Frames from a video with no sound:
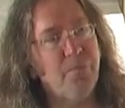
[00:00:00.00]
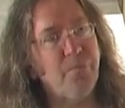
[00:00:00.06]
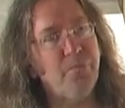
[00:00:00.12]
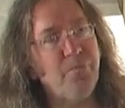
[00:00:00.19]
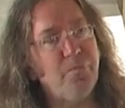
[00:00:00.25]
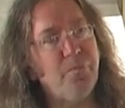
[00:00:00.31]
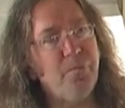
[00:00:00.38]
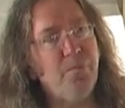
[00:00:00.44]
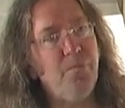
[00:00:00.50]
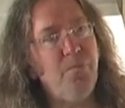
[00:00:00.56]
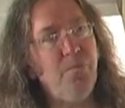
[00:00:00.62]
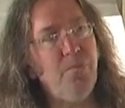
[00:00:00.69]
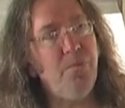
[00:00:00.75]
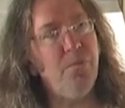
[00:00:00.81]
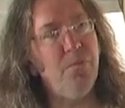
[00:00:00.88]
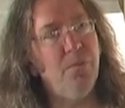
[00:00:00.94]

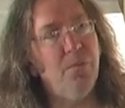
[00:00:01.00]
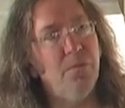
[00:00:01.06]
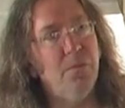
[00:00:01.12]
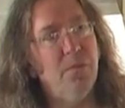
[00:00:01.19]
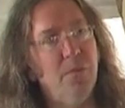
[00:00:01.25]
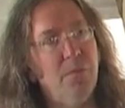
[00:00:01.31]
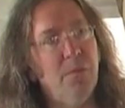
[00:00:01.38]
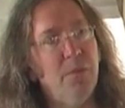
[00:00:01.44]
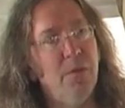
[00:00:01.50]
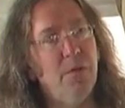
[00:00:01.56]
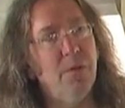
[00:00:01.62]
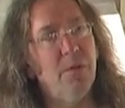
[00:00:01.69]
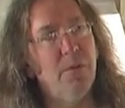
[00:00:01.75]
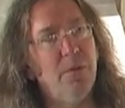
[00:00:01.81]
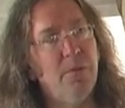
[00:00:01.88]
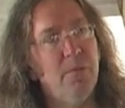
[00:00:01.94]
sculptures always tended
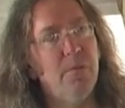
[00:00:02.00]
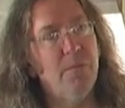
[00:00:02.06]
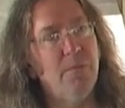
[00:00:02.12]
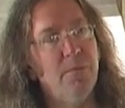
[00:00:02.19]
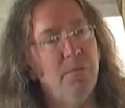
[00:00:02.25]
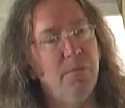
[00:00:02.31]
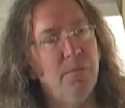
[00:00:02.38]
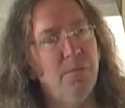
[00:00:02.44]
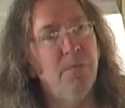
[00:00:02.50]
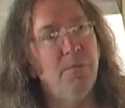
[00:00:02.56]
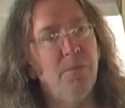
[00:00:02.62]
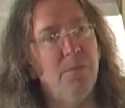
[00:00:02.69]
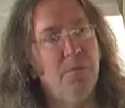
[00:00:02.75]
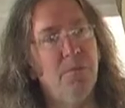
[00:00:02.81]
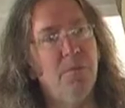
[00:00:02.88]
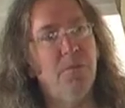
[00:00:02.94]
to be
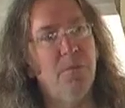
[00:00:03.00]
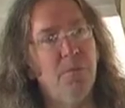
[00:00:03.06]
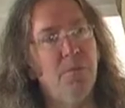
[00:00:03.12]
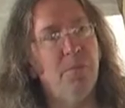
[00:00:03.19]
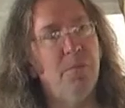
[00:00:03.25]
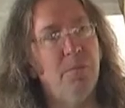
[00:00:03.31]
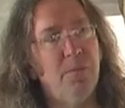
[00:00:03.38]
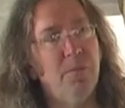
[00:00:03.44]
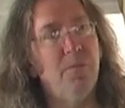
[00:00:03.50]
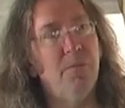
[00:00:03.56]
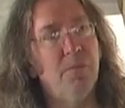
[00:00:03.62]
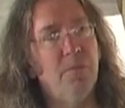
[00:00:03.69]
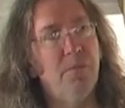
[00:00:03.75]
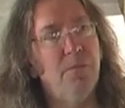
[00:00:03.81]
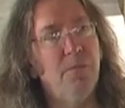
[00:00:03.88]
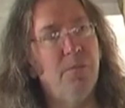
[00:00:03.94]
like this,
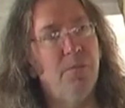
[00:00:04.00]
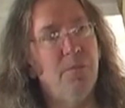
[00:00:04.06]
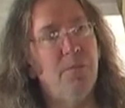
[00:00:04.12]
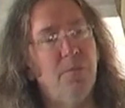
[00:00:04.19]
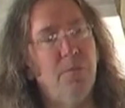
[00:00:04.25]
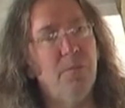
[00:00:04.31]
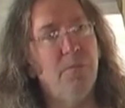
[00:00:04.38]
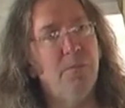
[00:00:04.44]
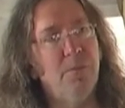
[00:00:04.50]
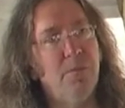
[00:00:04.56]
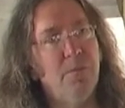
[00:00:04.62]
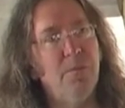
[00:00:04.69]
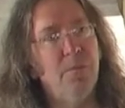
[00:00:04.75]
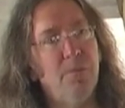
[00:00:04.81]
but during